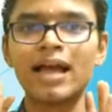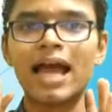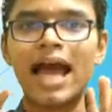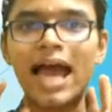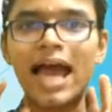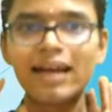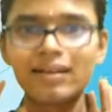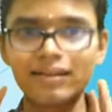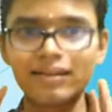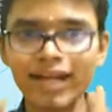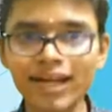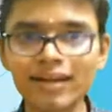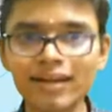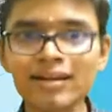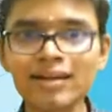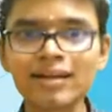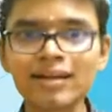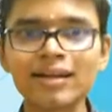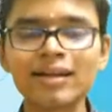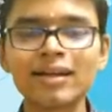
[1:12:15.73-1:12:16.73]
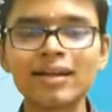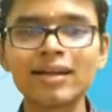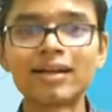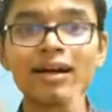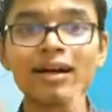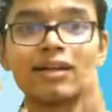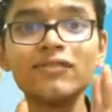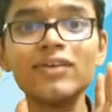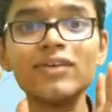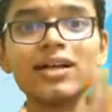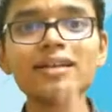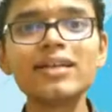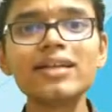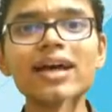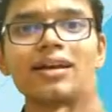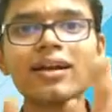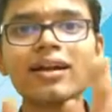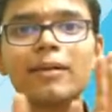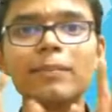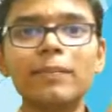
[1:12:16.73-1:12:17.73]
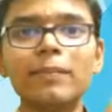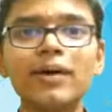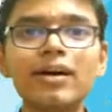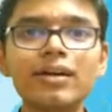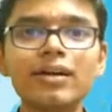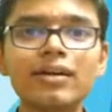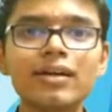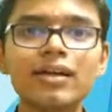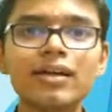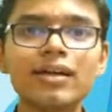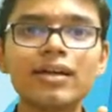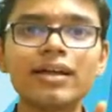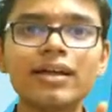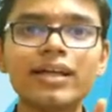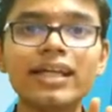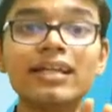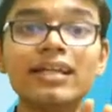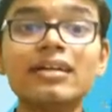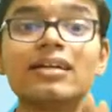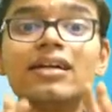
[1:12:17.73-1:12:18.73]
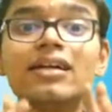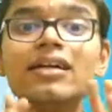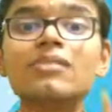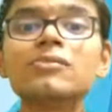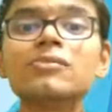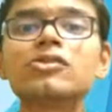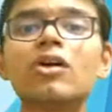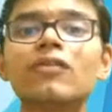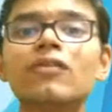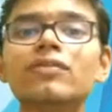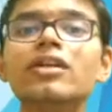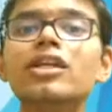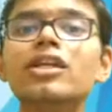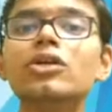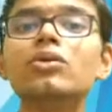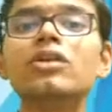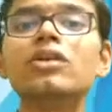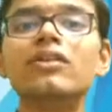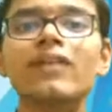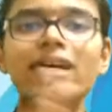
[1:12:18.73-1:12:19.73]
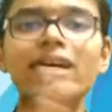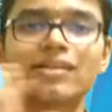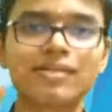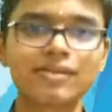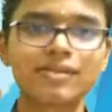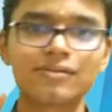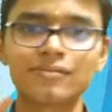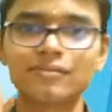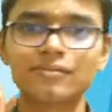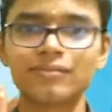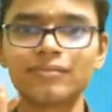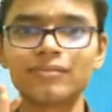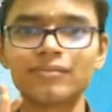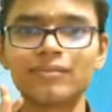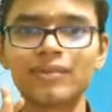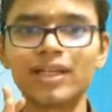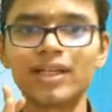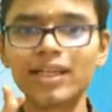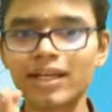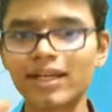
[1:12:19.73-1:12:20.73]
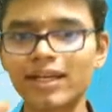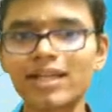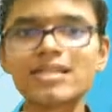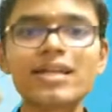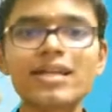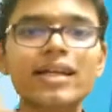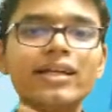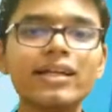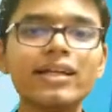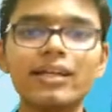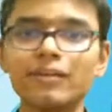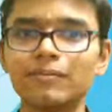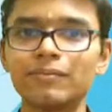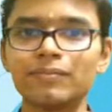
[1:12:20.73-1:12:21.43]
And then convert that number in terms of the new divisor. Here it is 18.